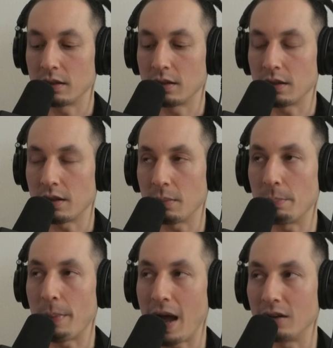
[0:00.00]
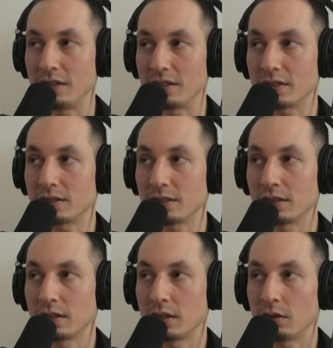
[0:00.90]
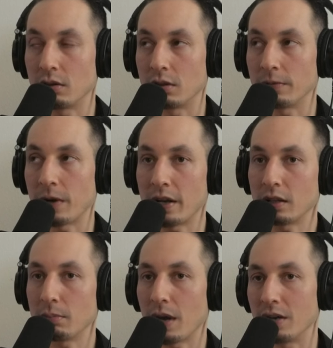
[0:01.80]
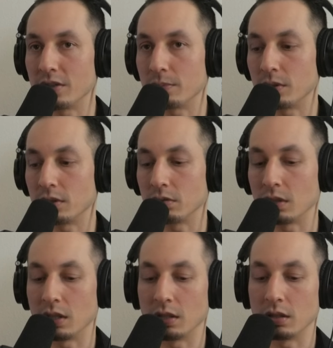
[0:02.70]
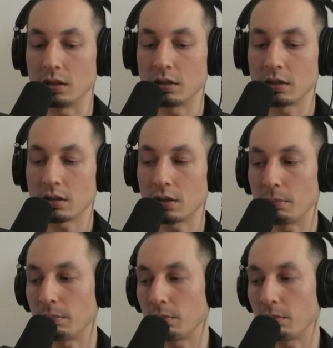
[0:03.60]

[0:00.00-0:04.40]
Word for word: the balance or finding a balance between com-